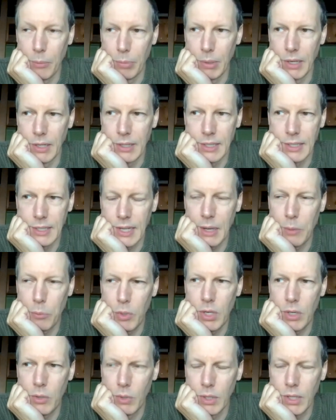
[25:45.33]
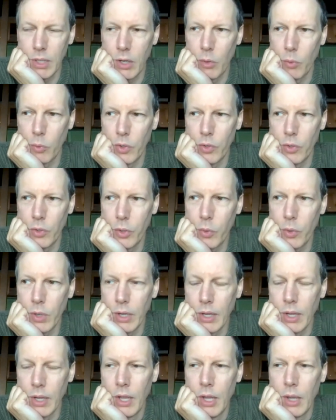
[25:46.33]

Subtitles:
But at the time, we didn't really know what we were doing.